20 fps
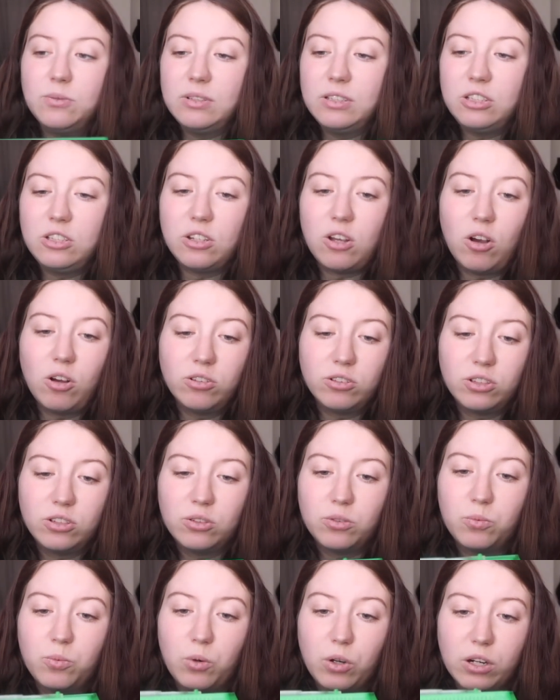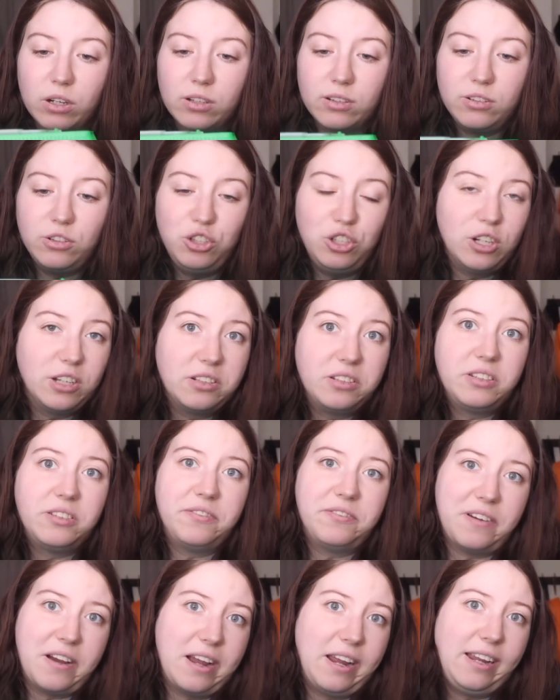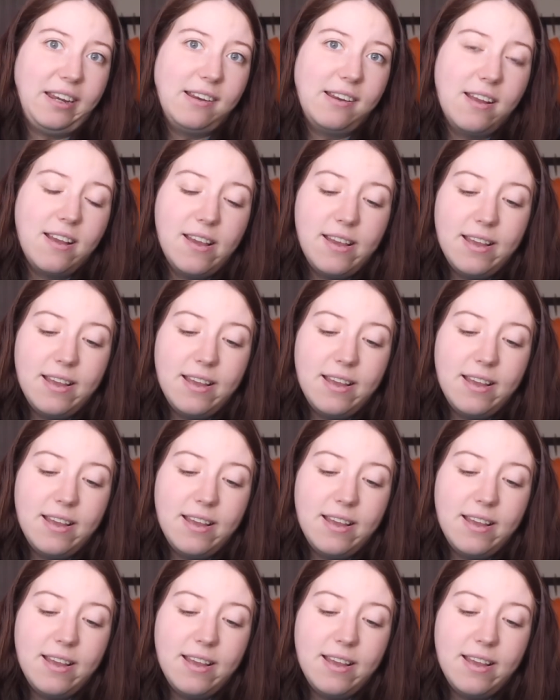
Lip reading: ones also work just fine.